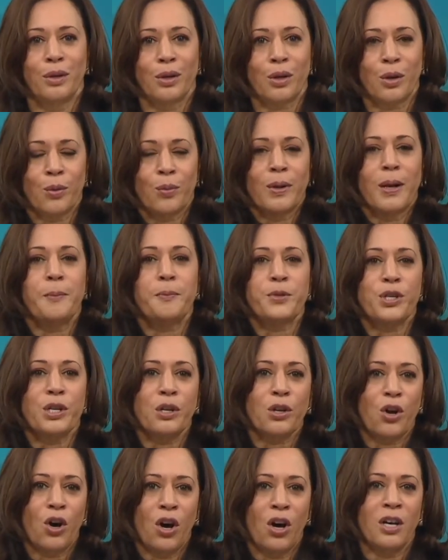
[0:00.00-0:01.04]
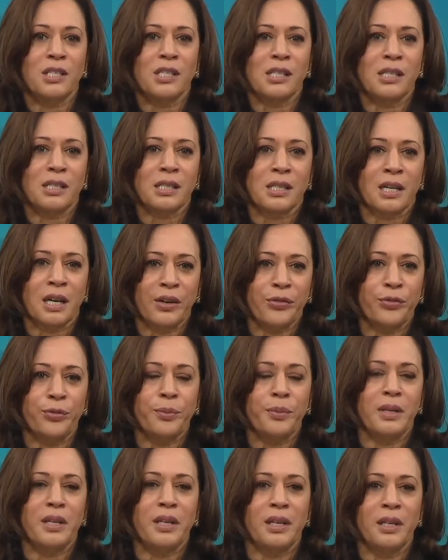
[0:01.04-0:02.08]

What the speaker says: corruption causes government